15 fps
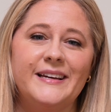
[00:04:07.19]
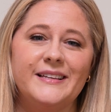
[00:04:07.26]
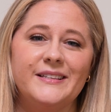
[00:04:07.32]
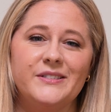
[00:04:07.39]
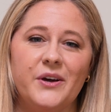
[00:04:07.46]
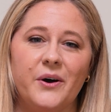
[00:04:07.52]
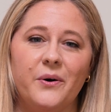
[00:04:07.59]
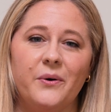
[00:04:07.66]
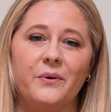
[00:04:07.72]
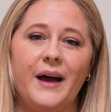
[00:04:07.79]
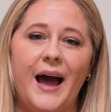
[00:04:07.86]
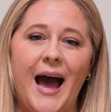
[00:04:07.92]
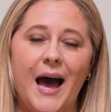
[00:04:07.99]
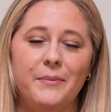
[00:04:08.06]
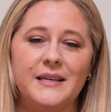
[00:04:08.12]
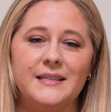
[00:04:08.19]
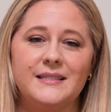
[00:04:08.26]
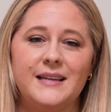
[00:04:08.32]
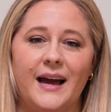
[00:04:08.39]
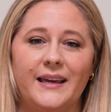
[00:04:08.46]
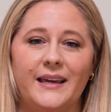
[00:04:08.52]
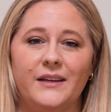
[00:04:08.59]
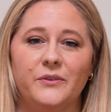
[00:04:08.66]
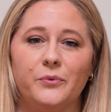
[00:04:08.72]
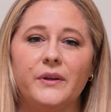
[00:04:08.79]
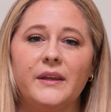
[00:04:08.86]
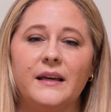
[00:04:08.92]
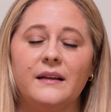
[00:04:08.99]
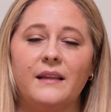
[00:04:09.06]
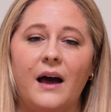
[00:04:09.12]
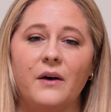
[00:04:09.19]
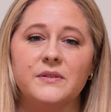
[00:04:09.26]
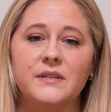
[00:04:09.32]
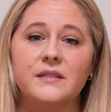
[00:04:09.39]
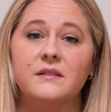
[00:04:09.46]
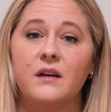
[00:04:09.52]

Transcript: So habit stacking really allows us